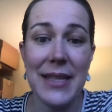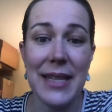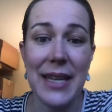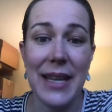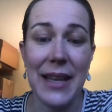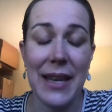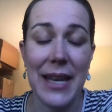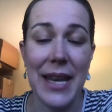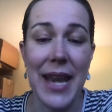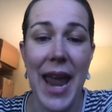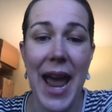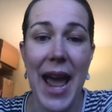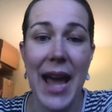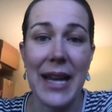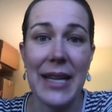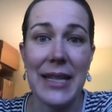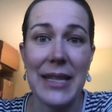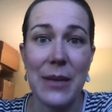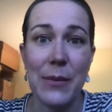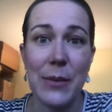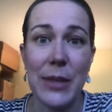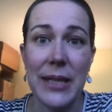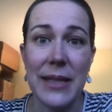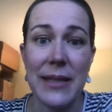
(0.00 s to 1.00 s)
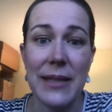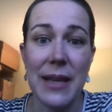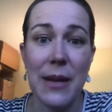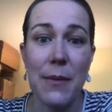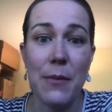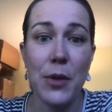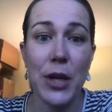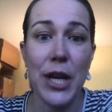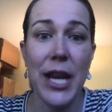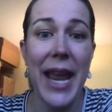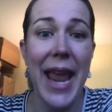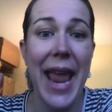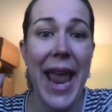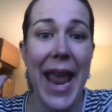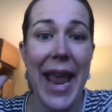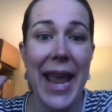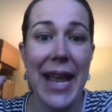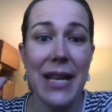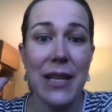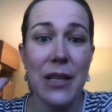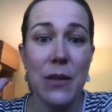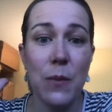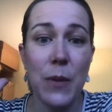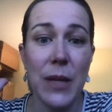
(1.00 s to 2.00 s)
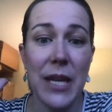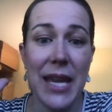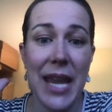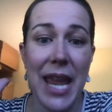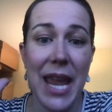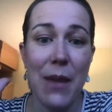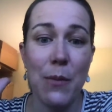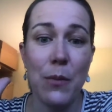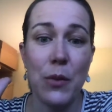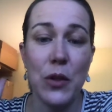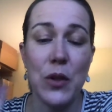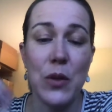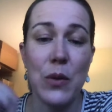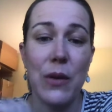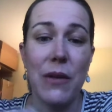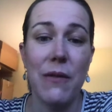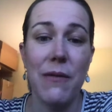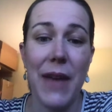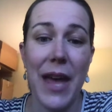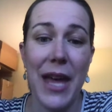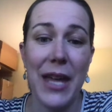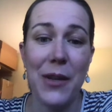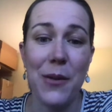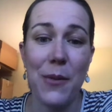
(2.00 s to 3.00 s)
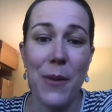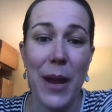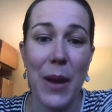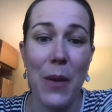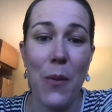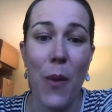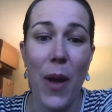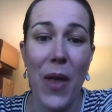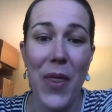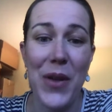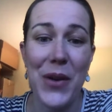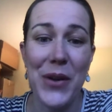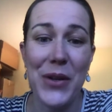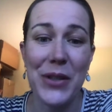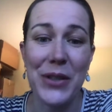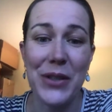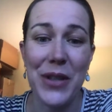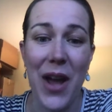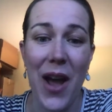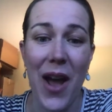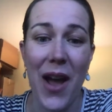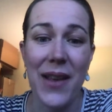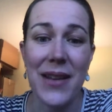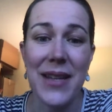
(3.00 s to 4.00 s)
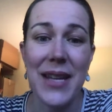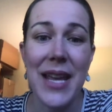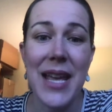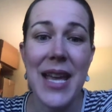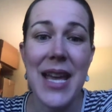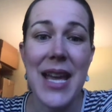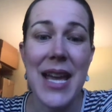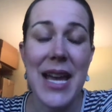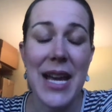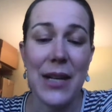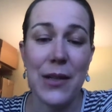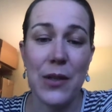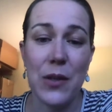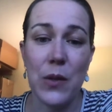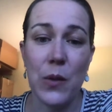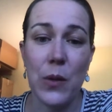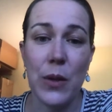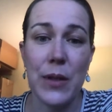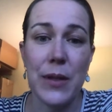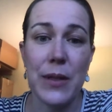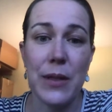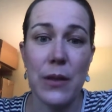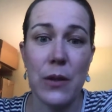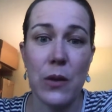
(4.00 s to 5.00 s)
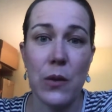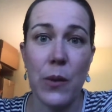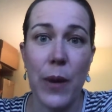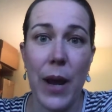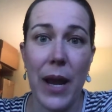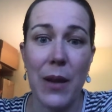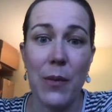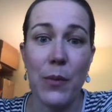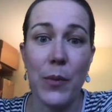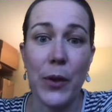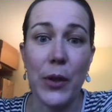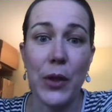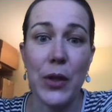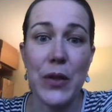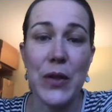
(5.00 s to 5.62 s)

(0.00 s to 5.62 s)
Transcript: in an academic summary and being able to evaluate whether or not a source is credible.